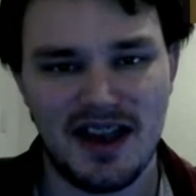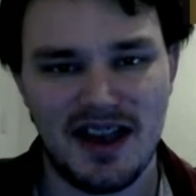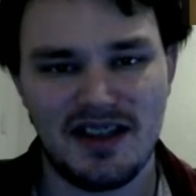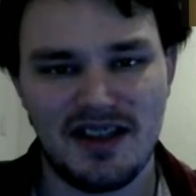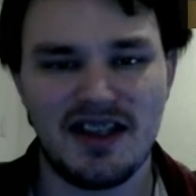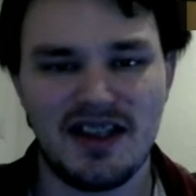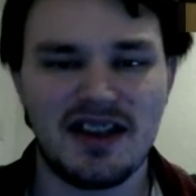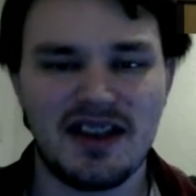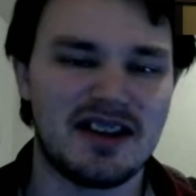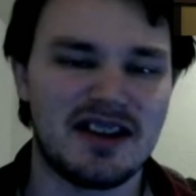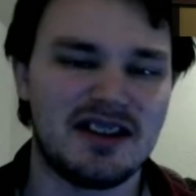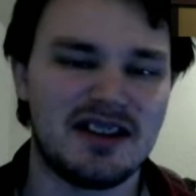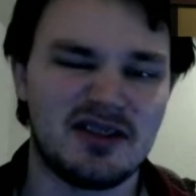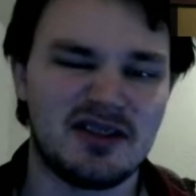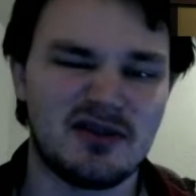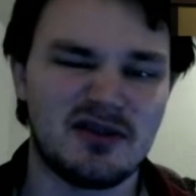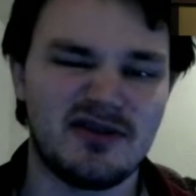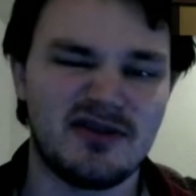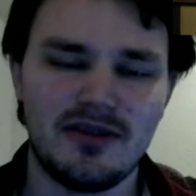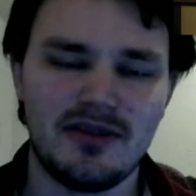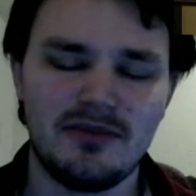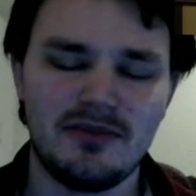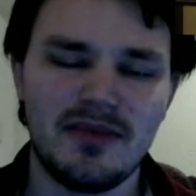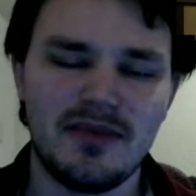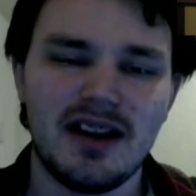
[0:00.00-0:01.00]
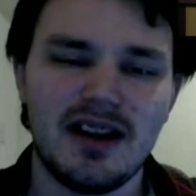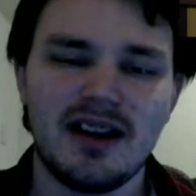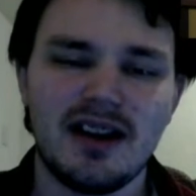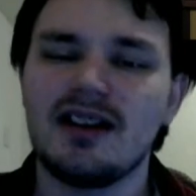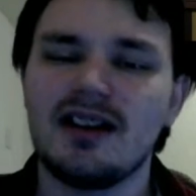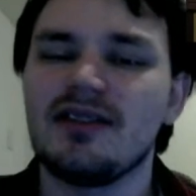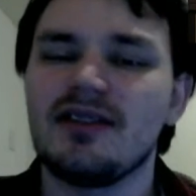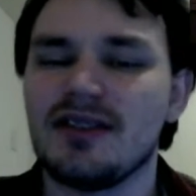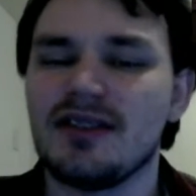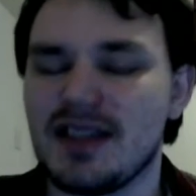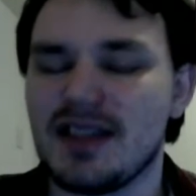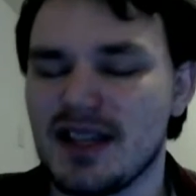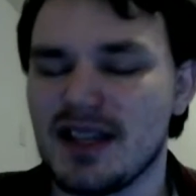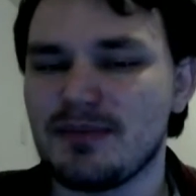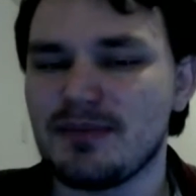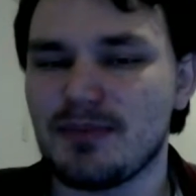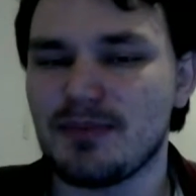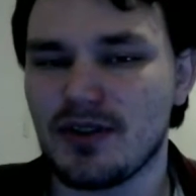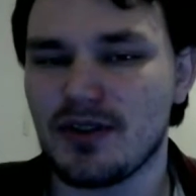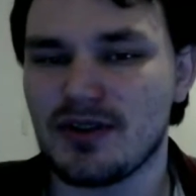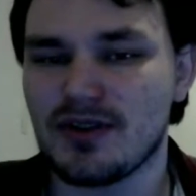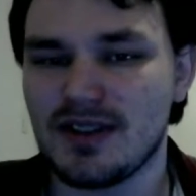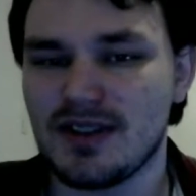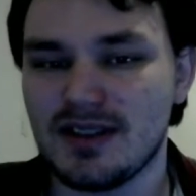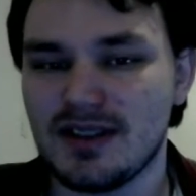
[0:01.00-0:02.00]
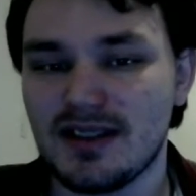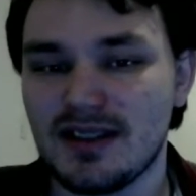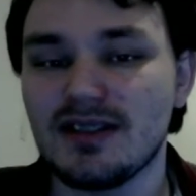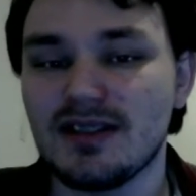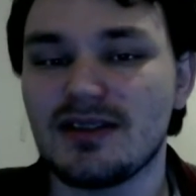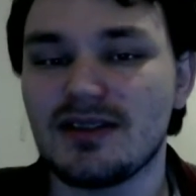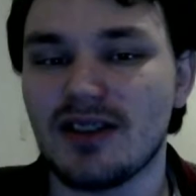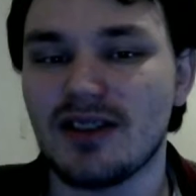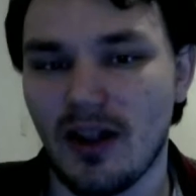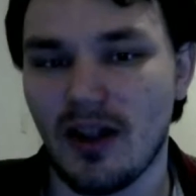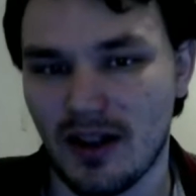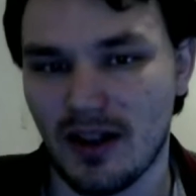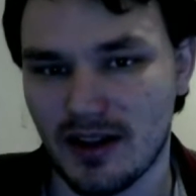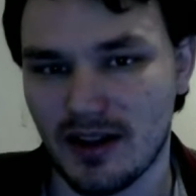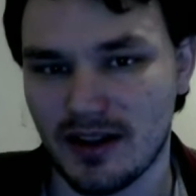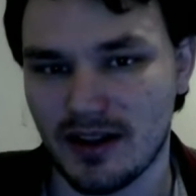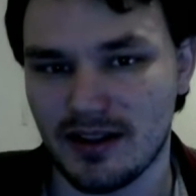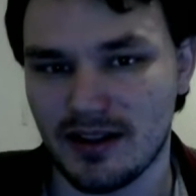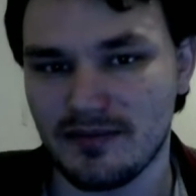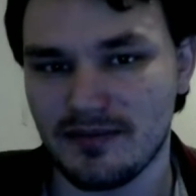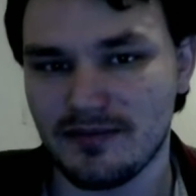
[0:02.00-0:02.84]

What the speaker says: They get into the room, this person's a Dullahan.